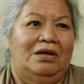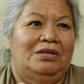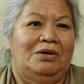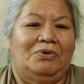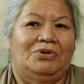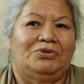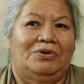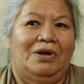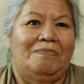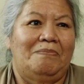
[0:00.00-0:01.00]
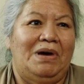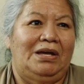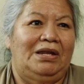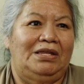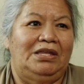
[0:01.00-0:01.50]
They were sort of
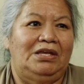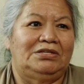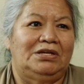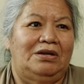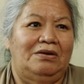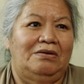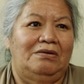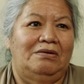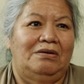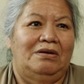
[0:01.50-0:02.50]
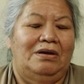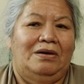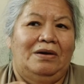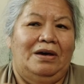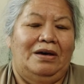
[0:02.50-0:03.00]
mad at each other.
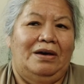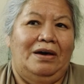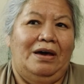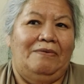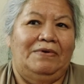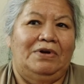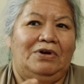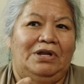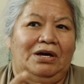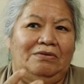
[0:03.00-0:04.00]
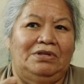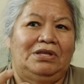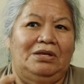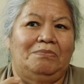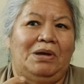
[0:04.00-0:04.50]
I figured out
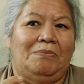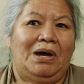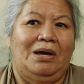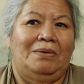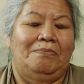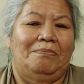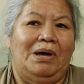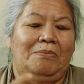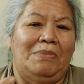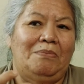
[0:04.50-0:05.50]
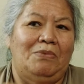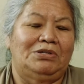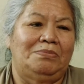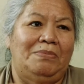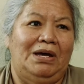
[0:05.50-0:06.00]
that my mom
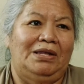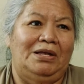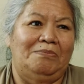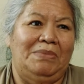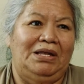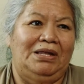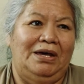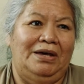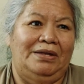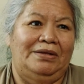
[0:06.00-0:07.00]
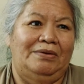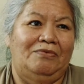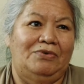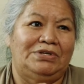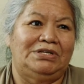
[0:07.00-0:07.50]
was mad at my dad
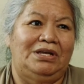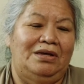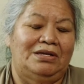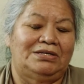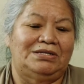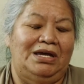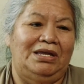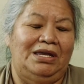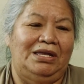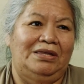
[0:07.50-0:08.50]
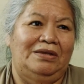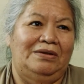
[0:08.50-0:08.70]
for signing.